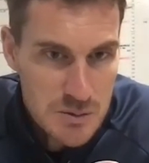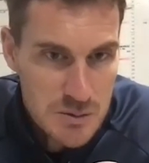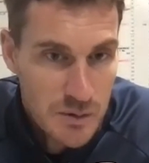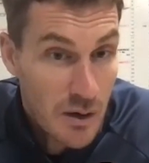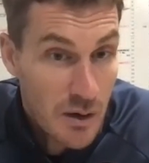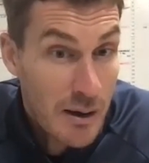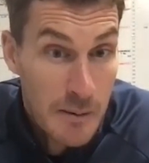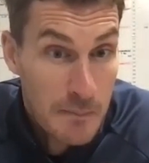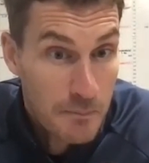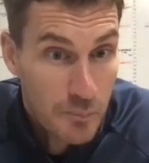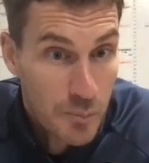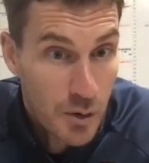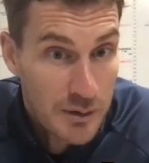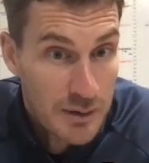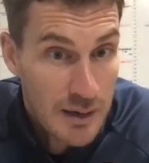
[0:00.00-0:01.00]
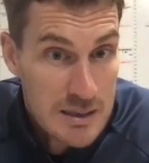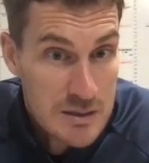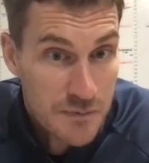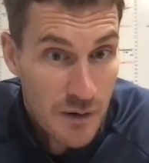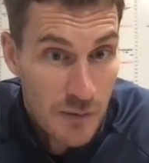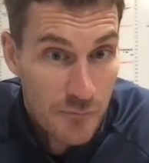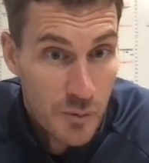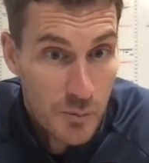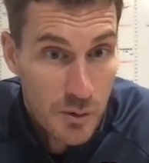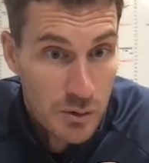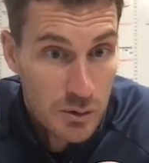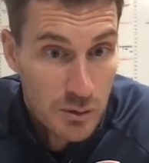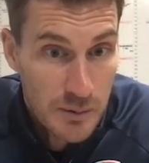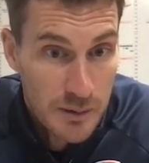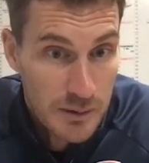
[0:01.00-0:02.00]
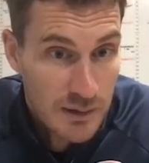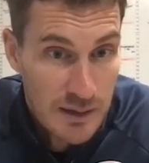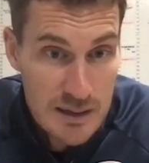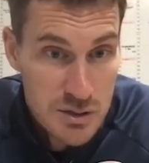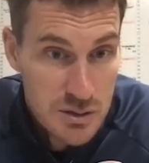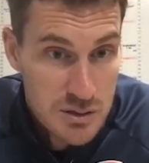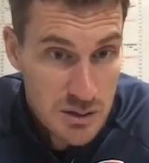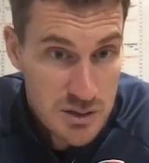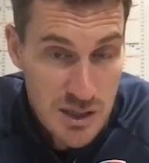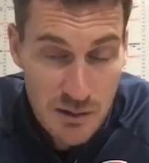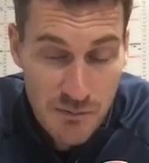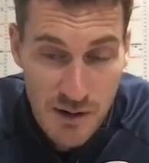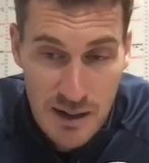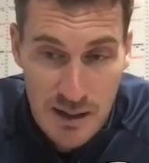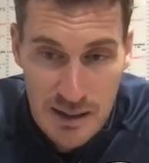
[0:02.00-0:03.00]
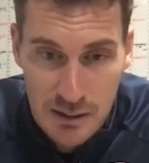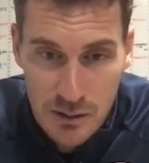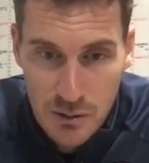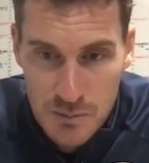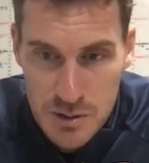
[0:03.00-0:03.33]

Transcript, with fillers: We know how important that is for our football club in relation to generating income.